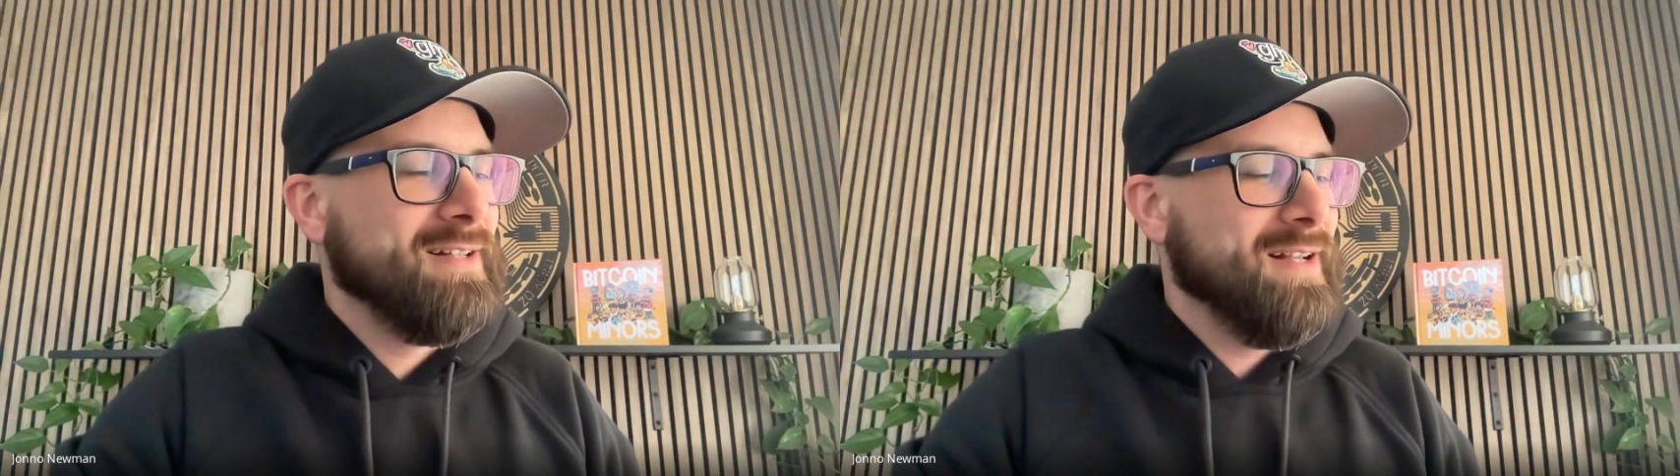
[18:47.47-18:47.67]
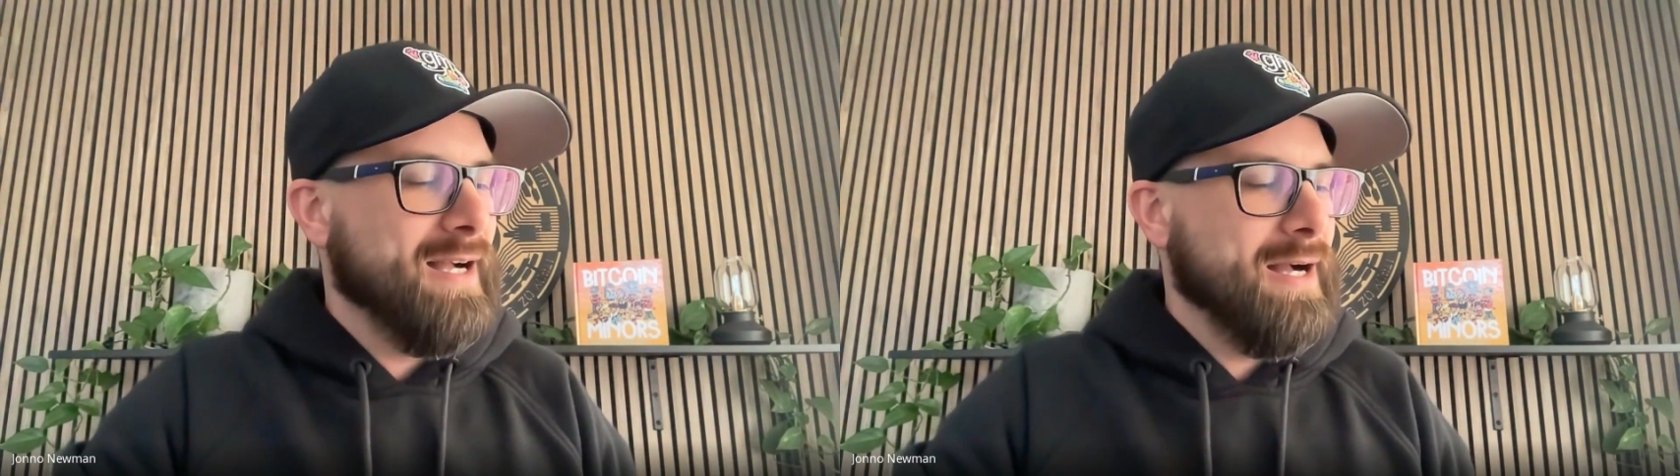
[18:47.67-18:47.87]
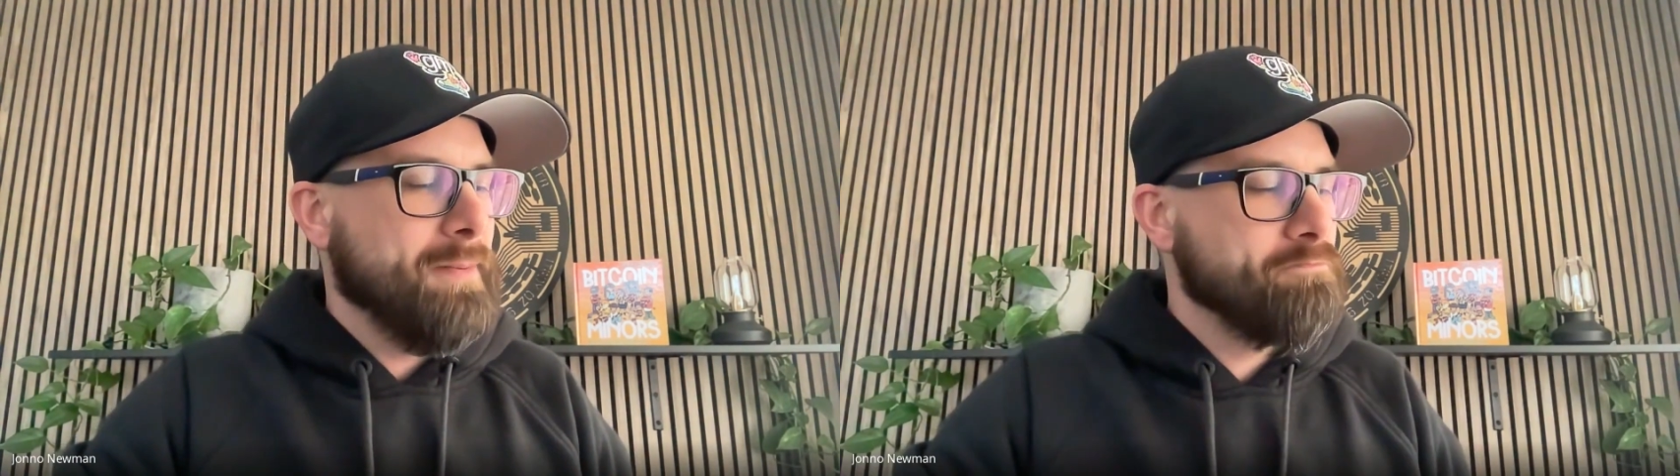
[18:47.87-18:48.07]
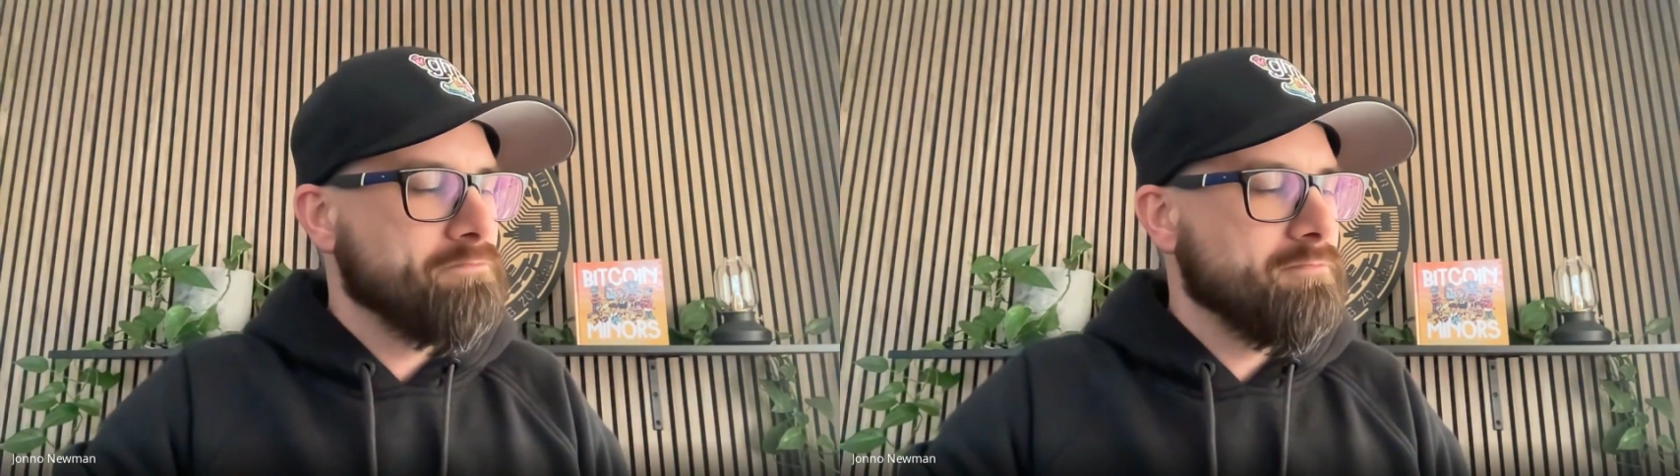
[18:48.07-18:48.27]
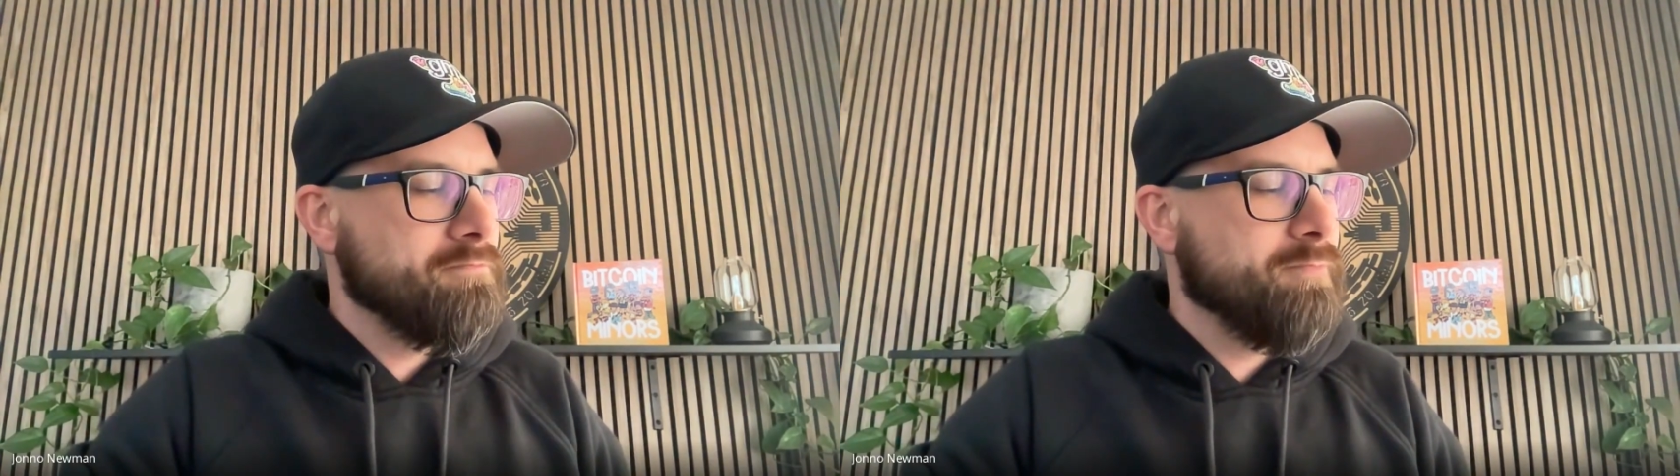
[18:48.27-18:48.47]

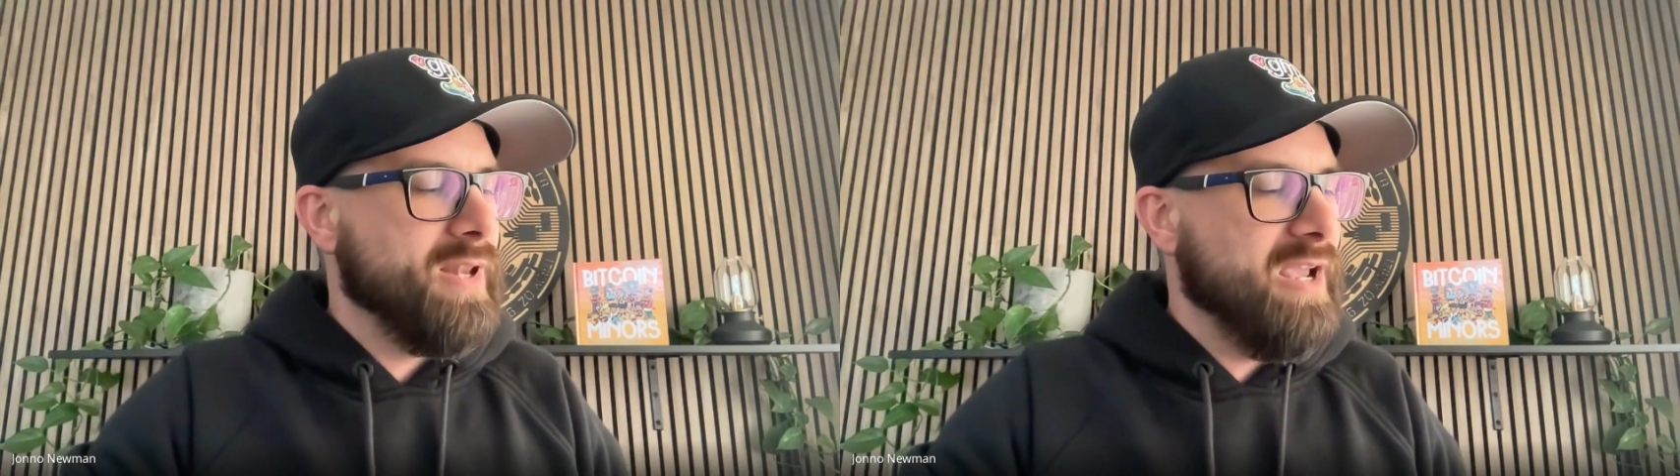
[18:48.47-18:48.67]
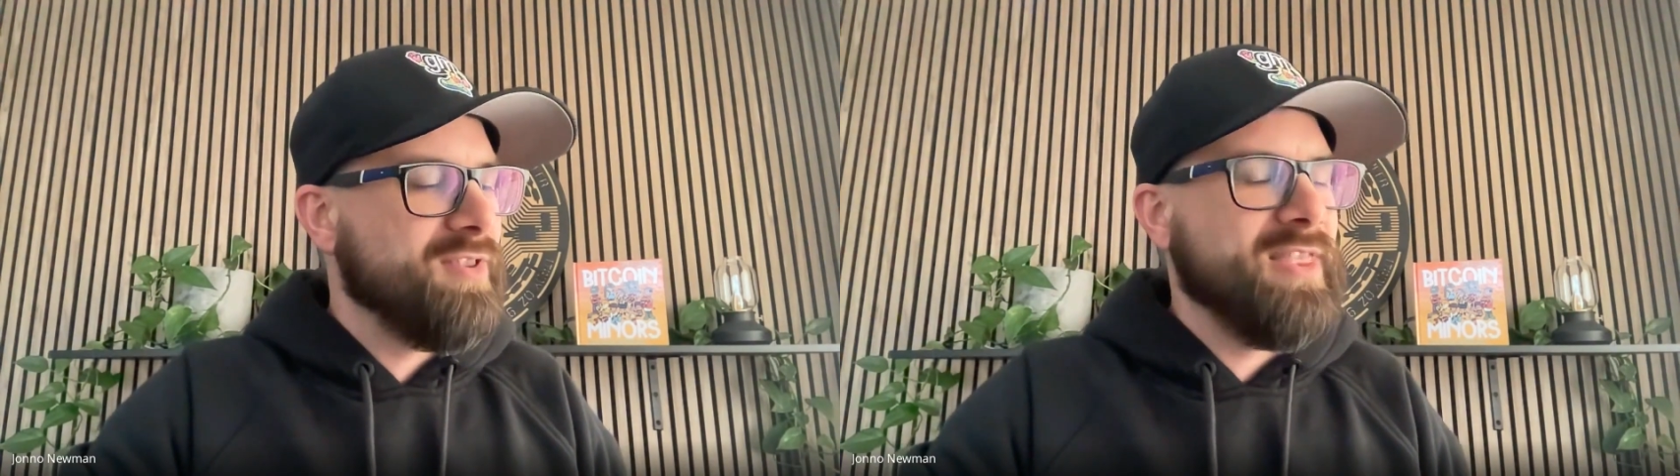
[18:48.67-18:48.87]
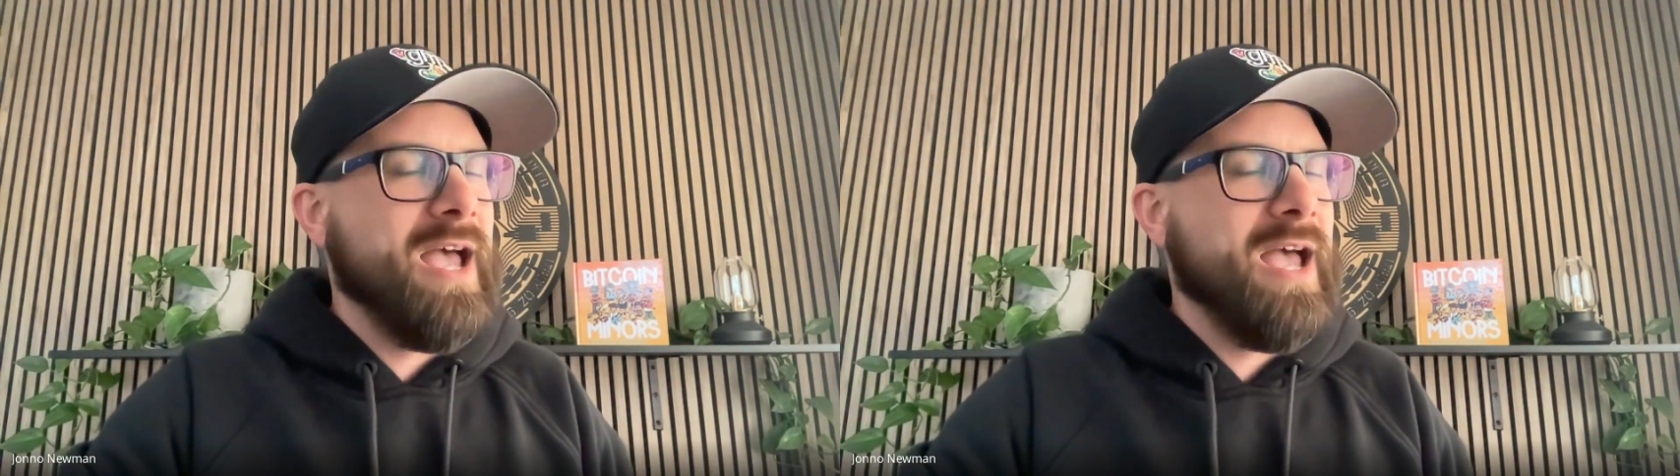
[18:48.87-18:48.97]
But even that